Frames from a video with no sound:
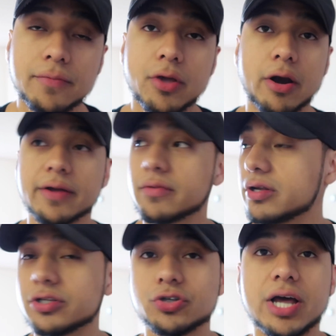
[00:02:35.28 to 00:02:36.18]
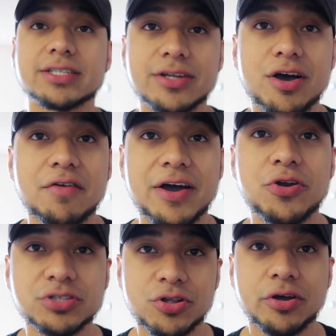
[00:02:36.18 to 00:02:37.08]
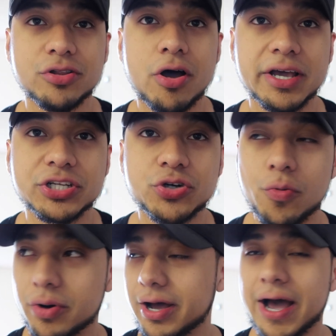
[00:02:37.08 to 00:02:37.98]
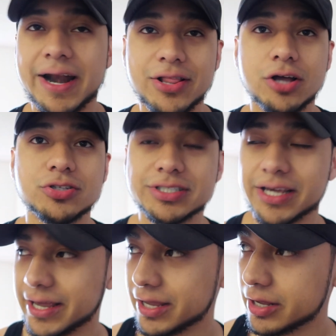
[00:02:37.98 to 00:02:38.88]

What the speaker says: all right, so that's enough. I know it's a long intro, but I had a lot to say.